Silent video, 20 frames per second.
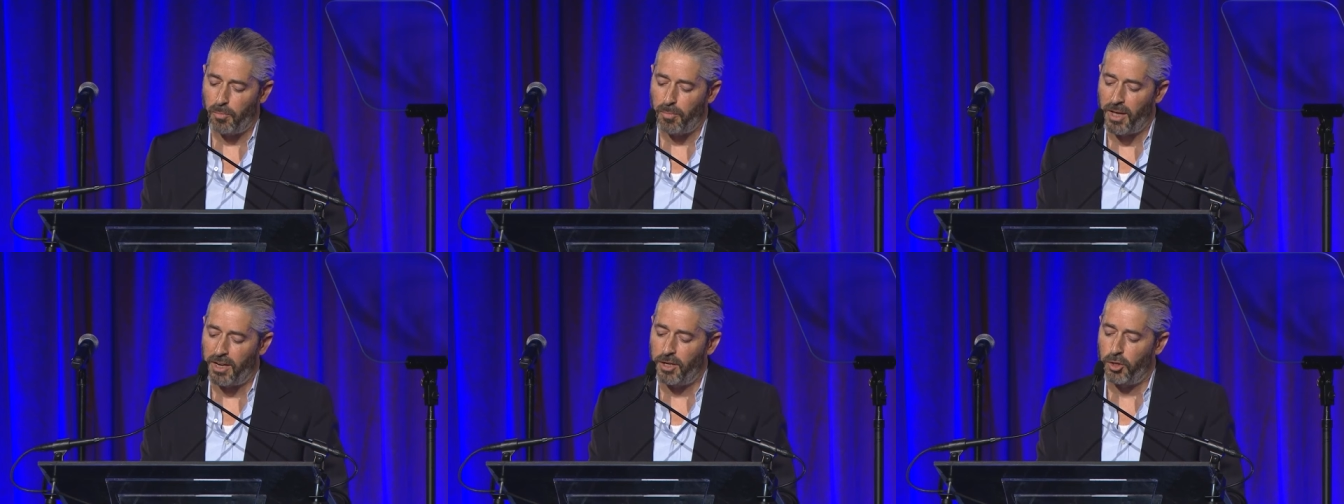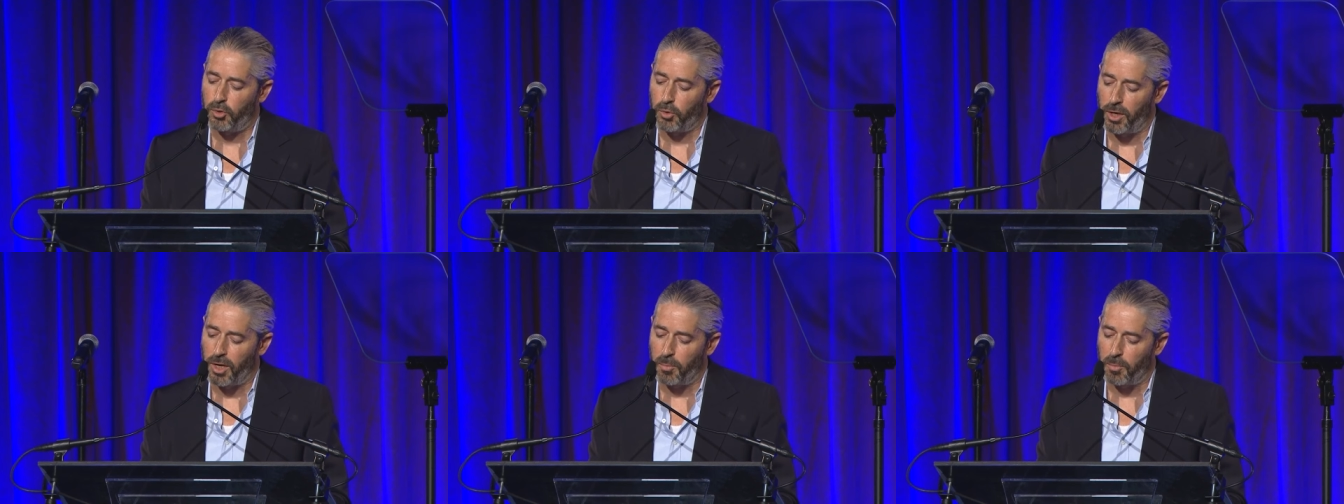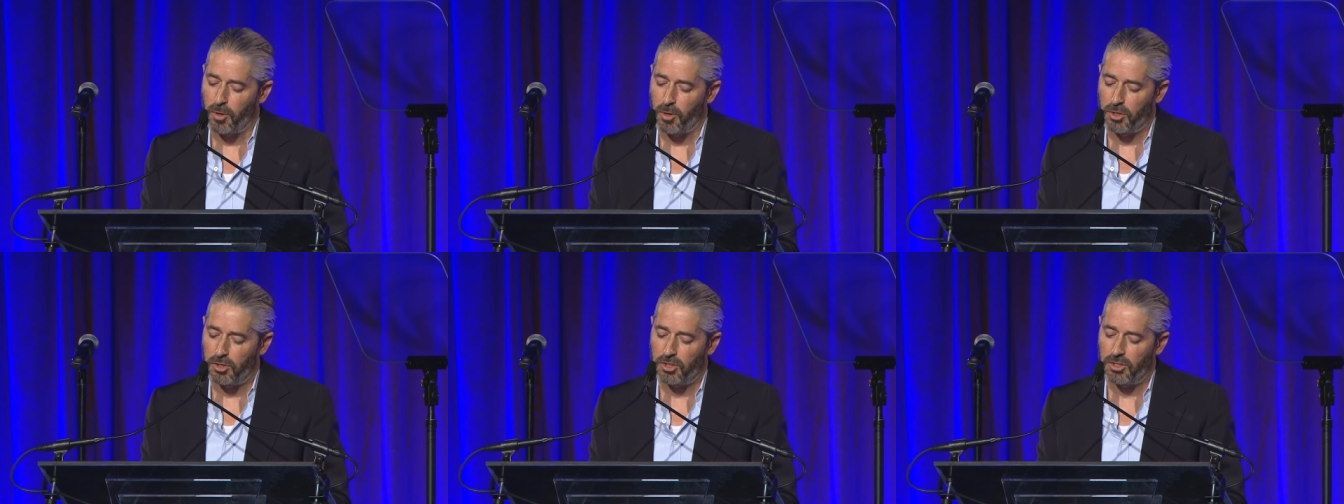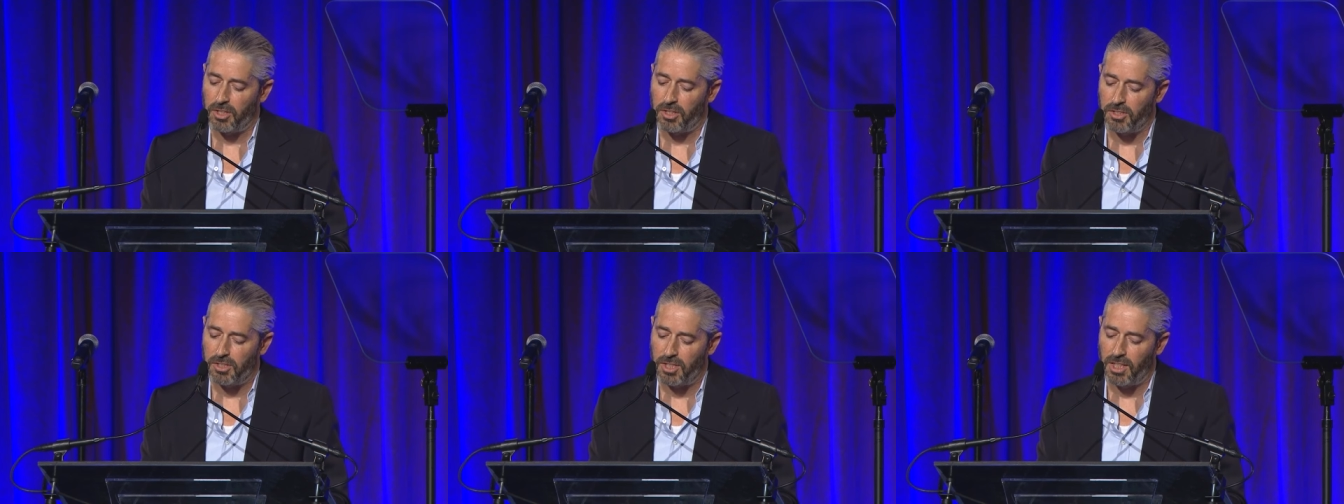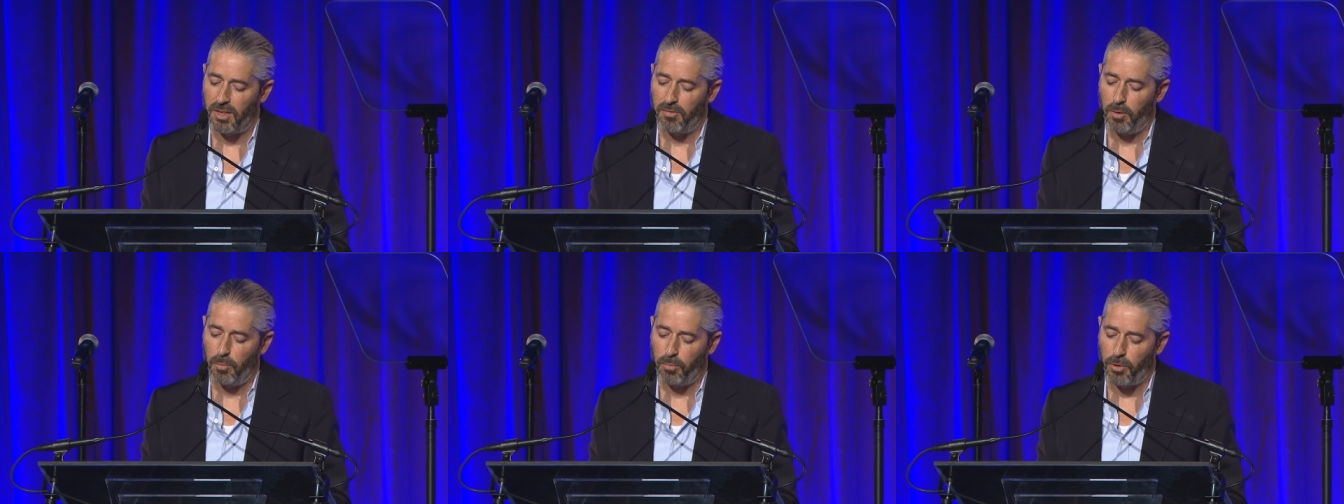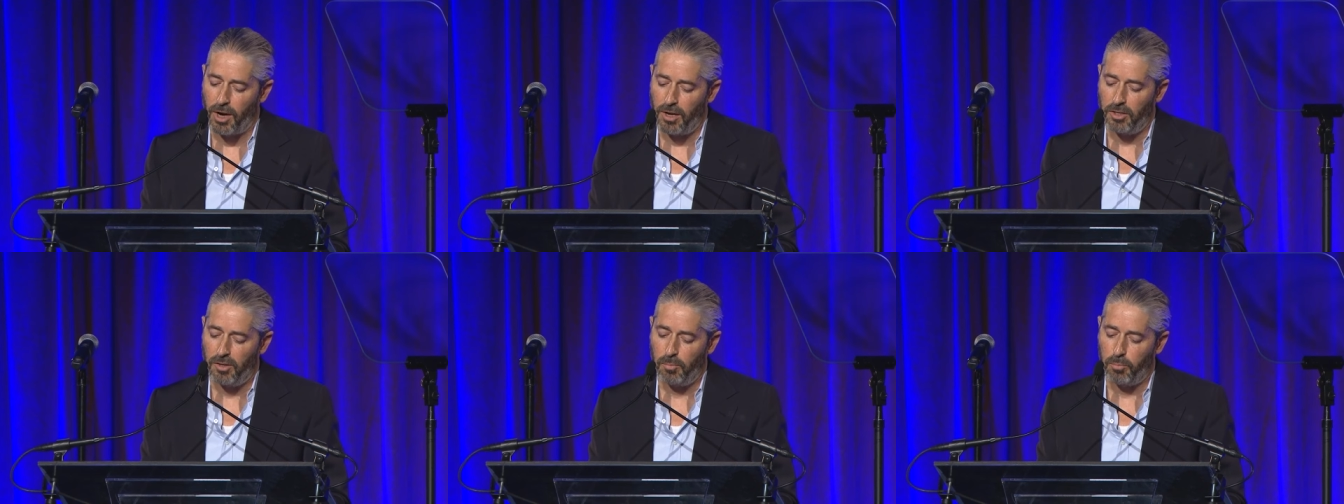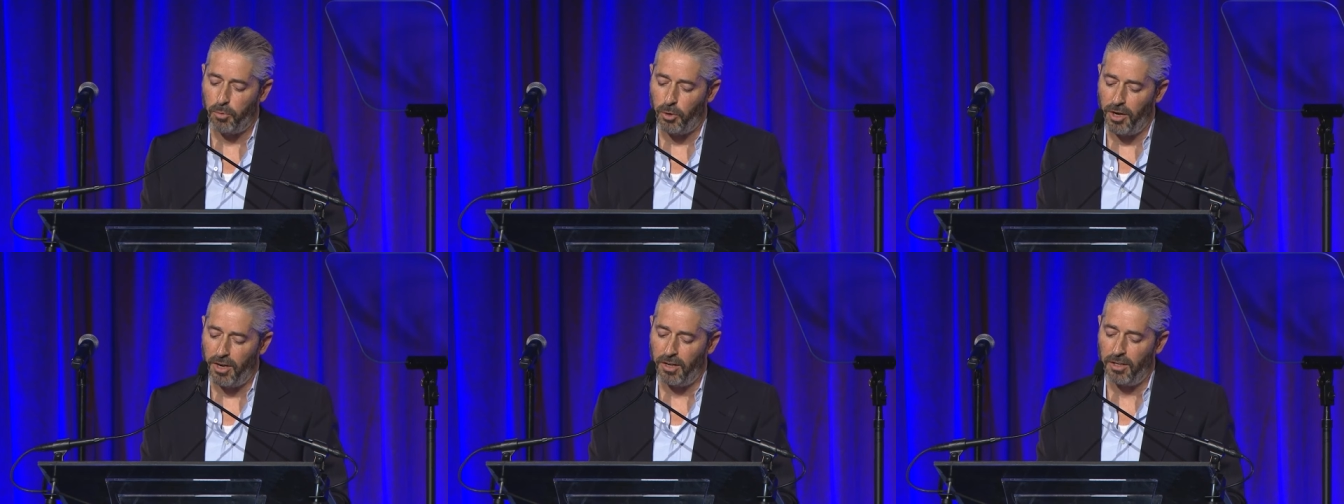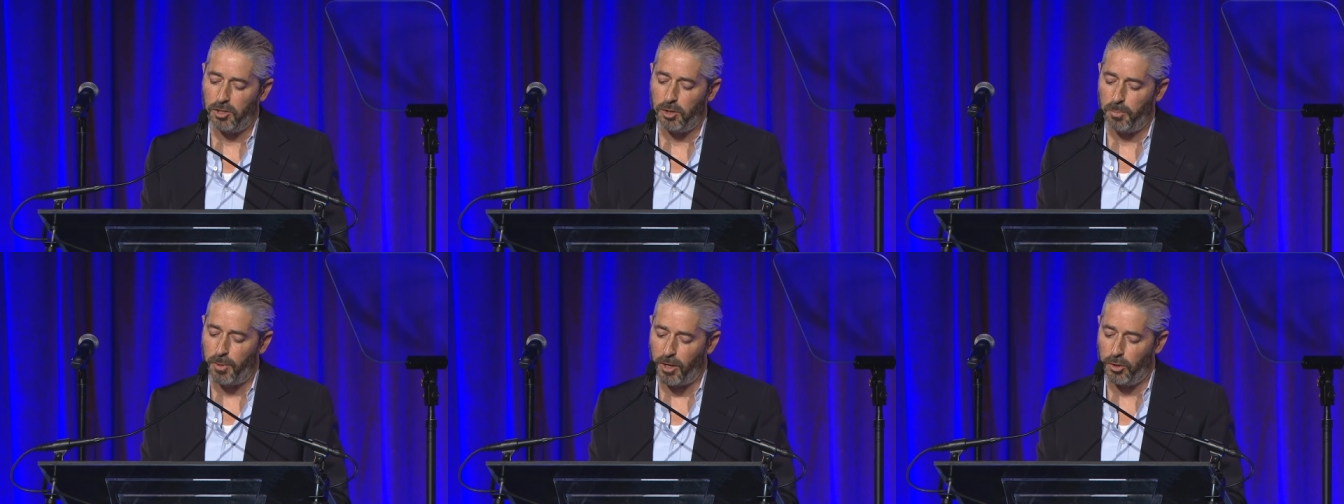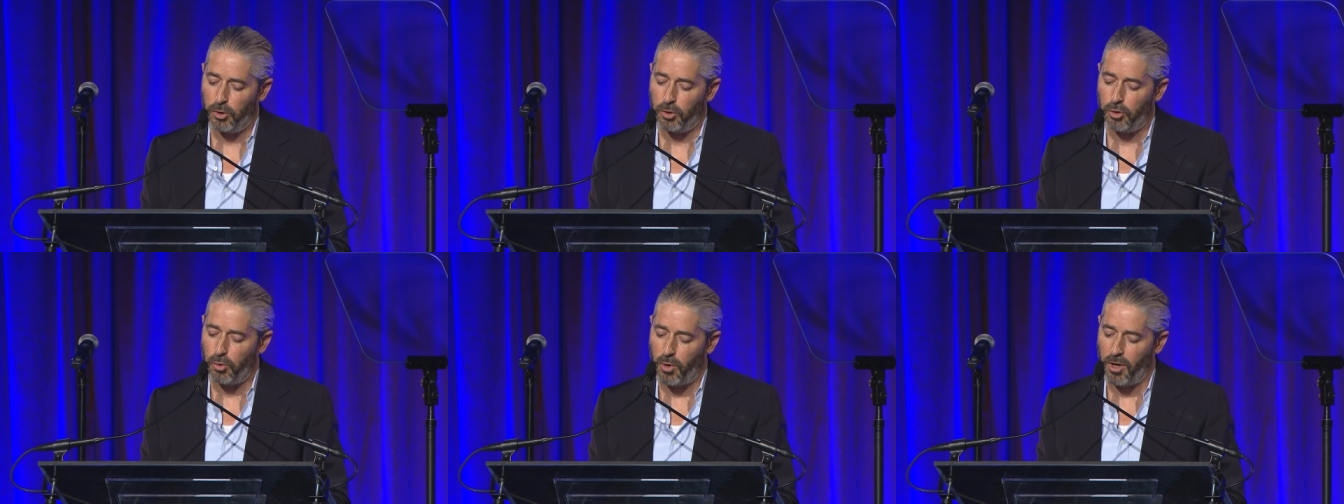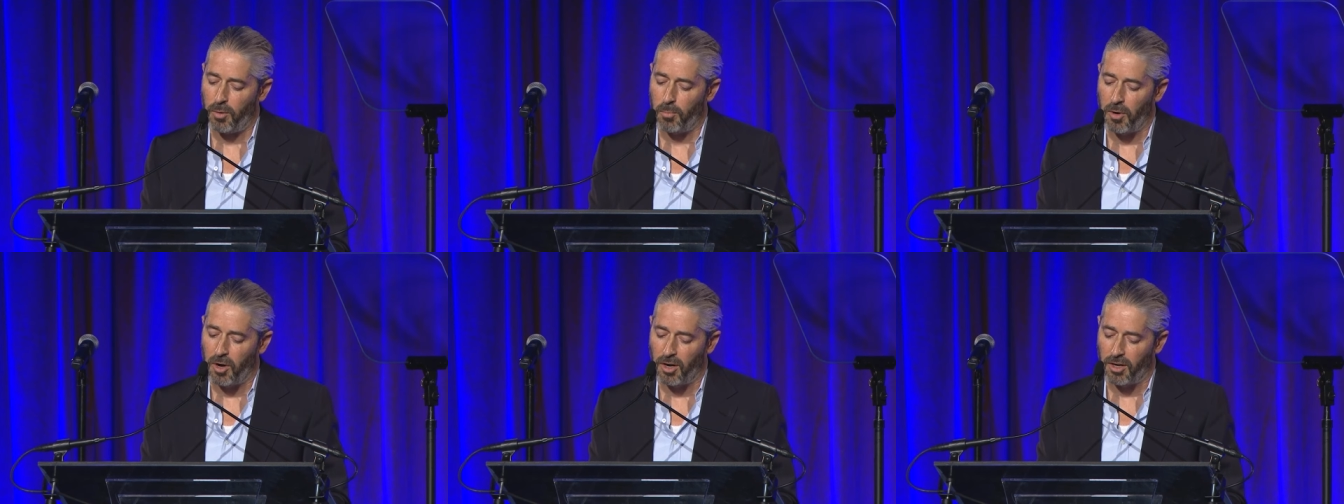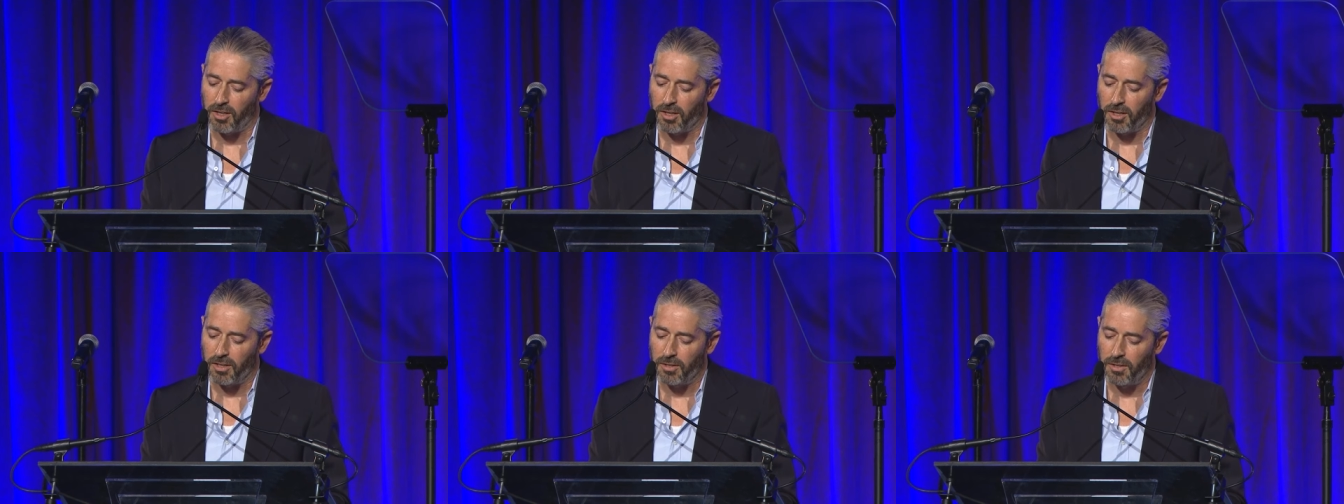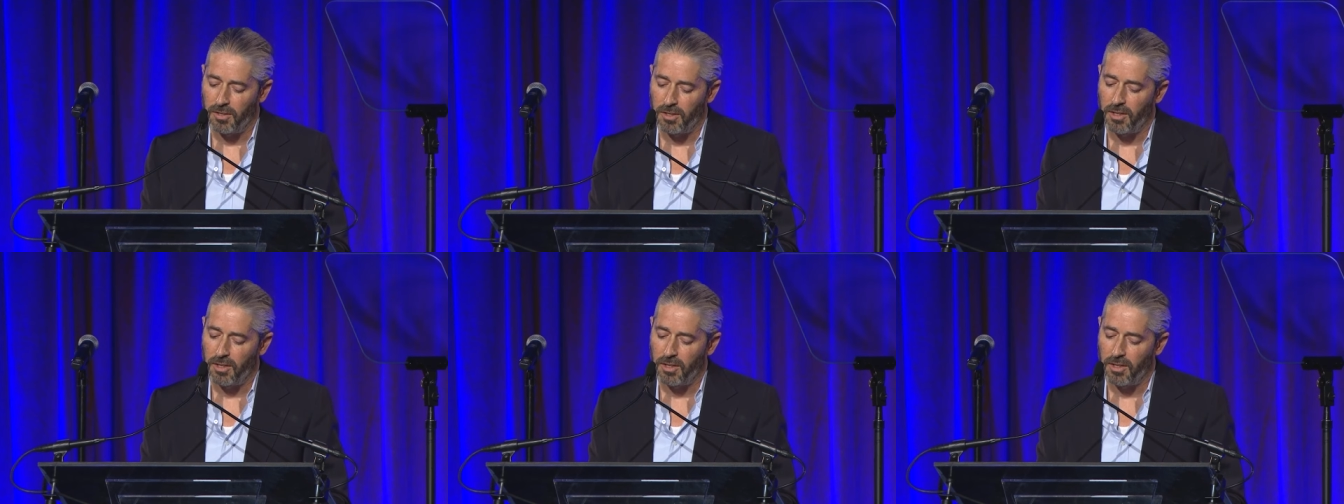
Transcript: many dreamers to conceive and bring a special toy to market,